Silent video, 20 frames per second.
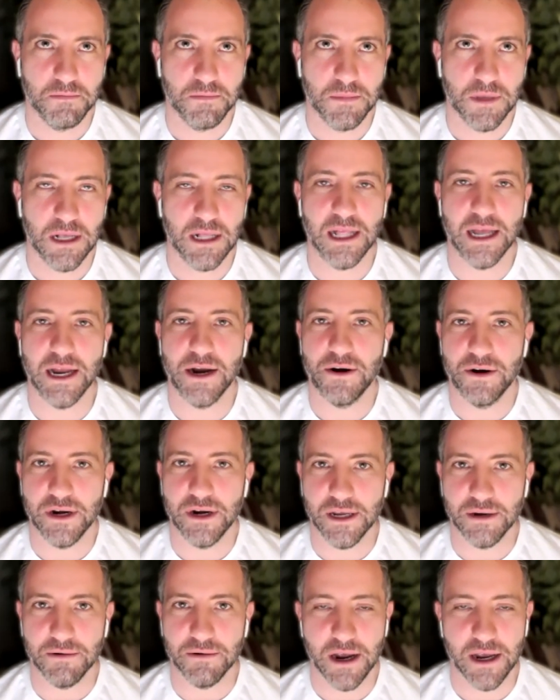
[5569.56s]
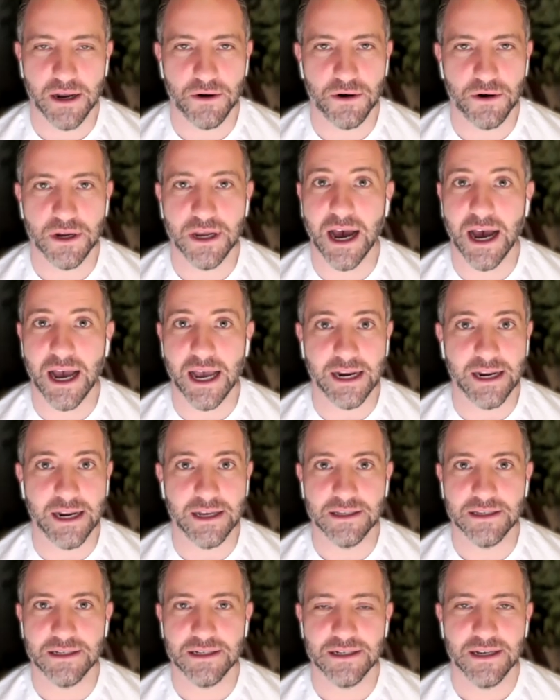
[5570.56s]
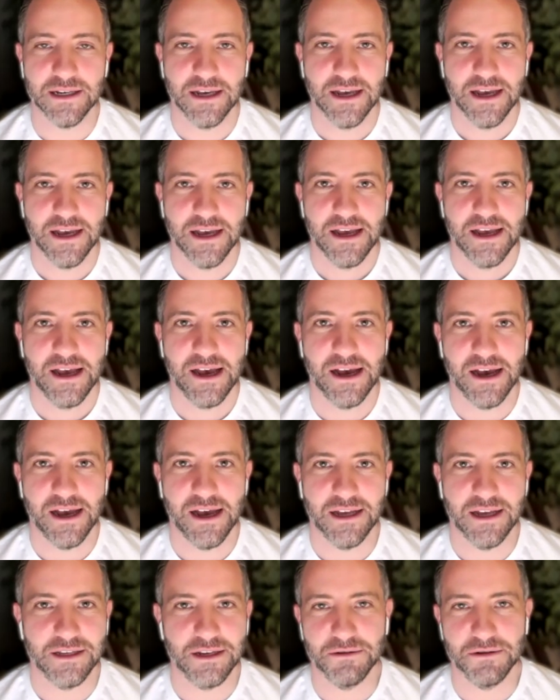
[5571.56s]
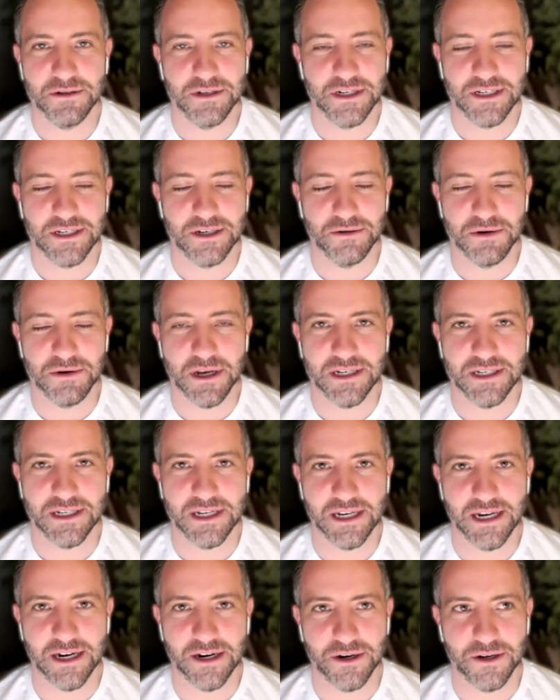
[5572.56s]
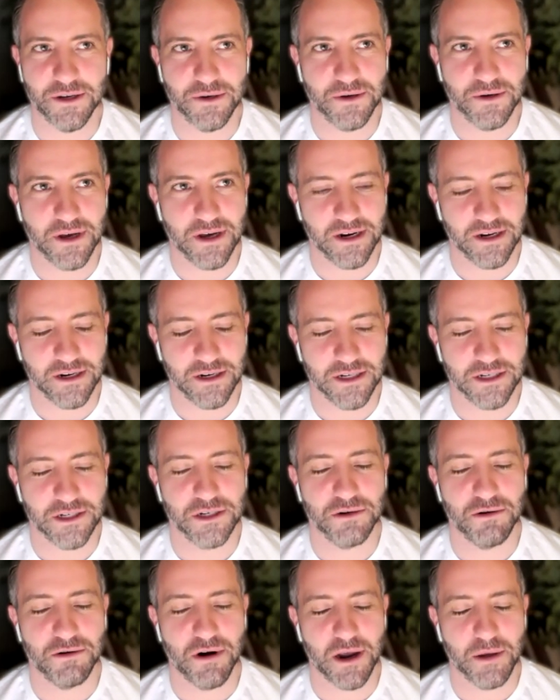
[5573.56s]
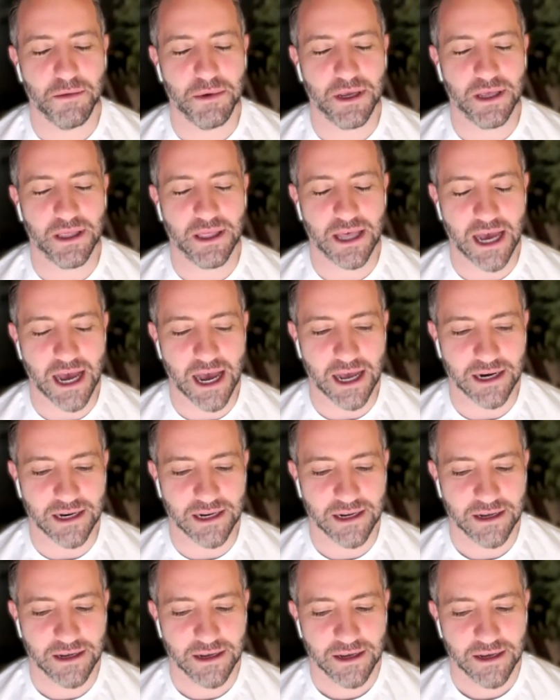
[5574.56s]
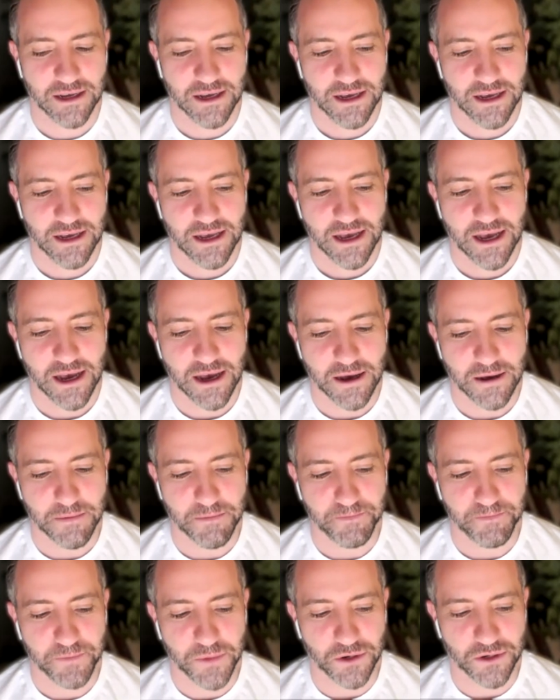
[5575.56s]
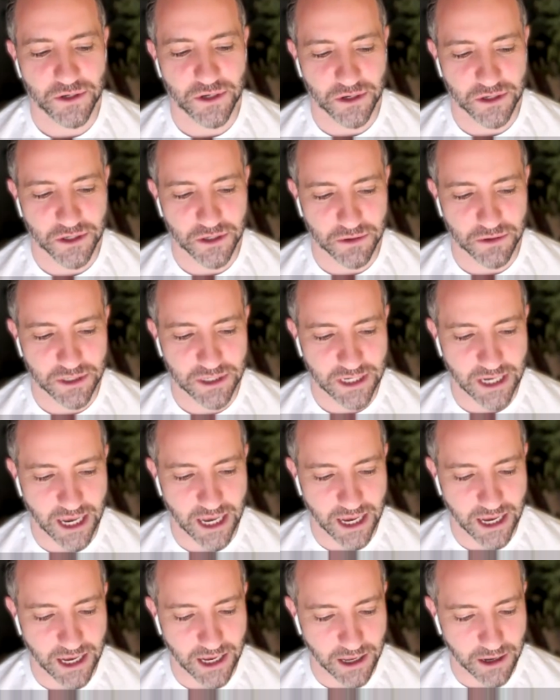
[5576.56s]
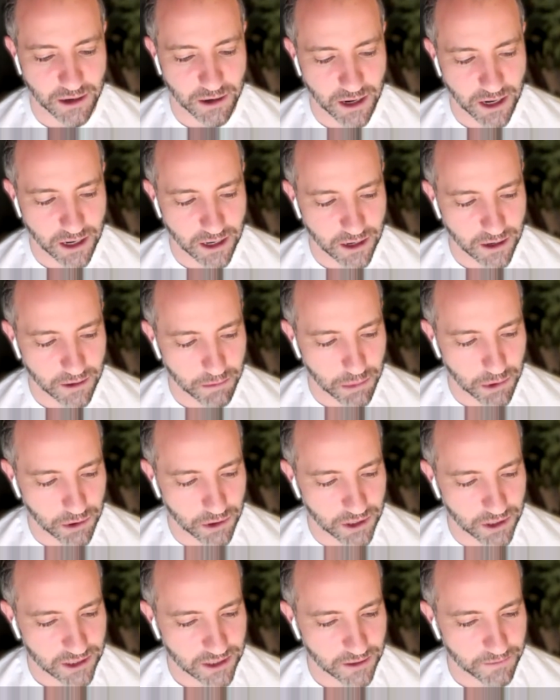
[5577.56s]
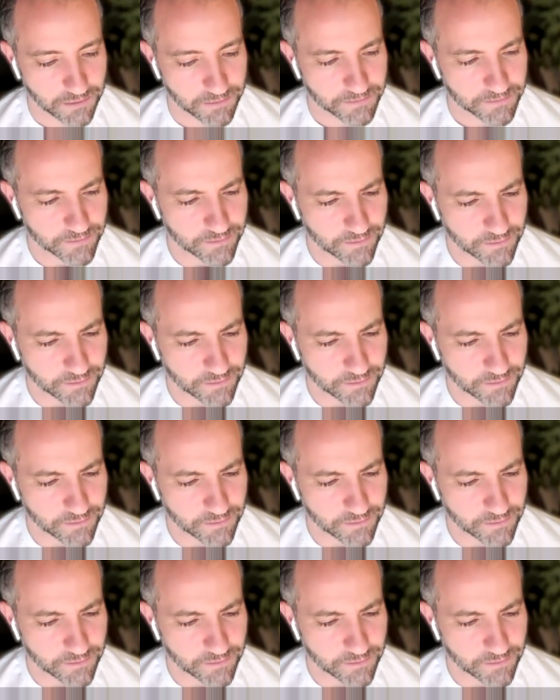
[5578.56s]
clarity, right, or guidance. Uh, and so it was just so nice to hear you kind of describing that. Um, there's also a saying in in Buddhism,